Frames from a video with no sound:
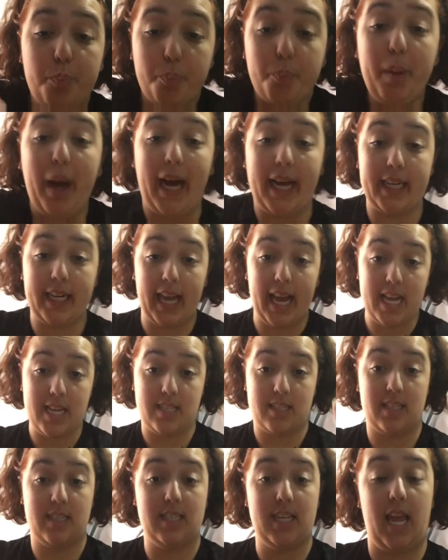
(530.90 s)
But
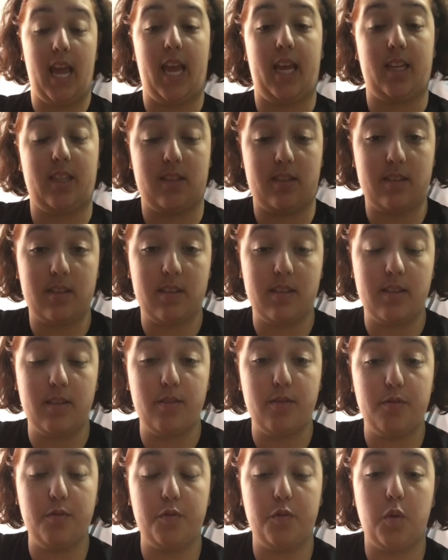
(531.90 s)
as a text
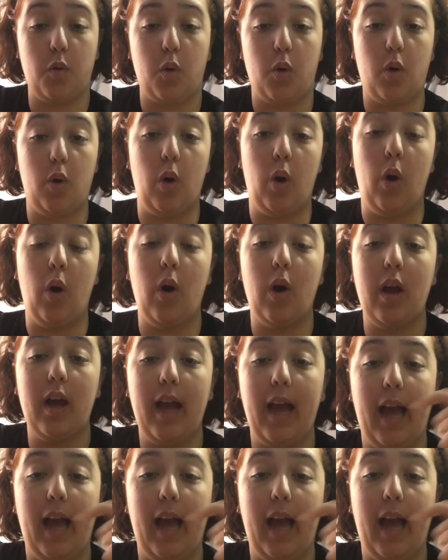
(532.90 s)
for